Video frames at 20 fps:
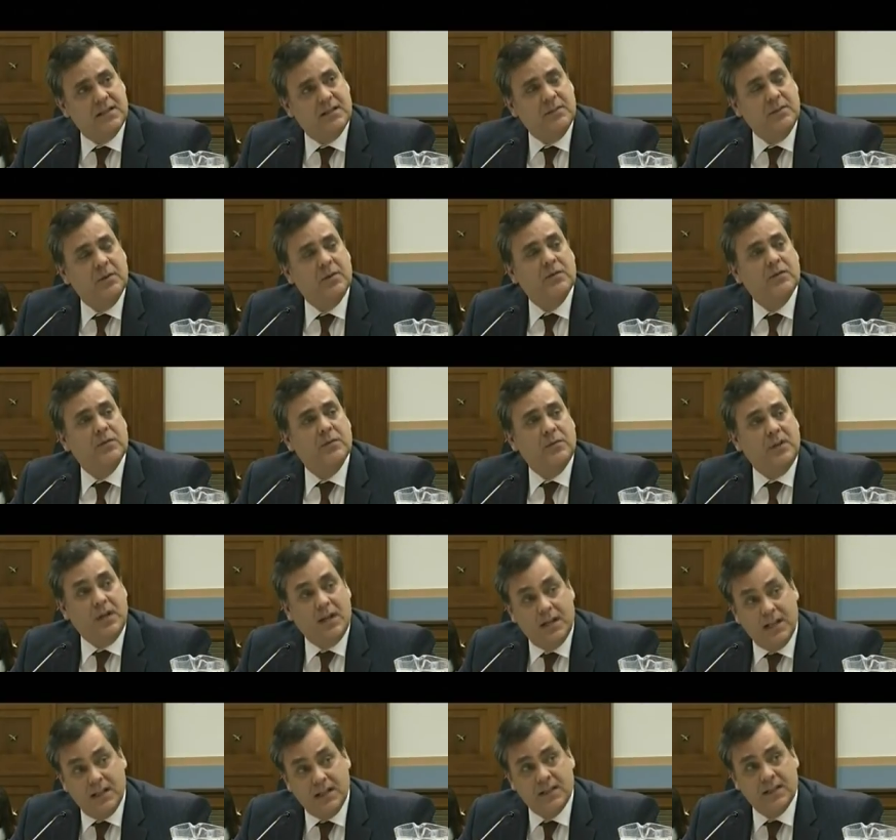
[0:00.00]
You have the
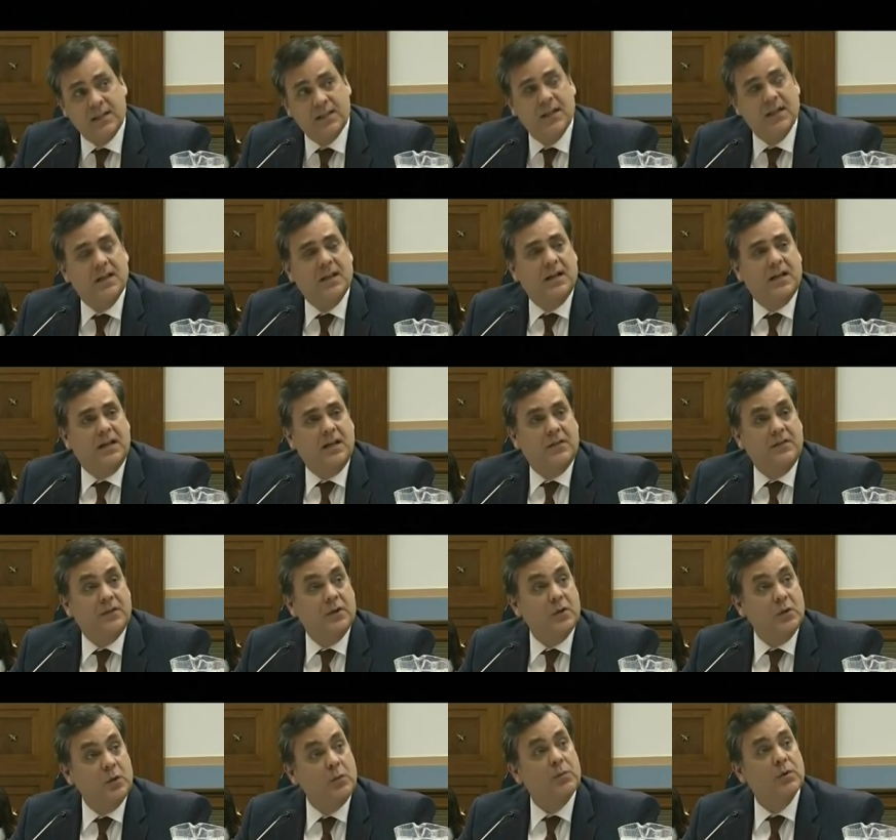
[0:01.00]
rise of an
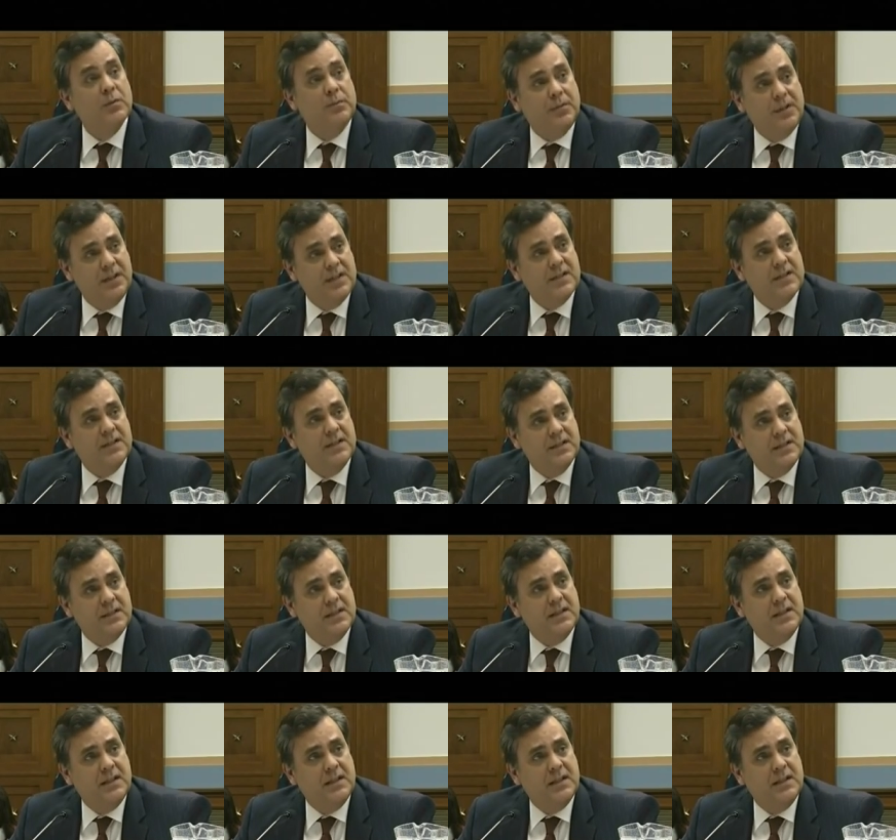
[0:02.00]
Uber presidency.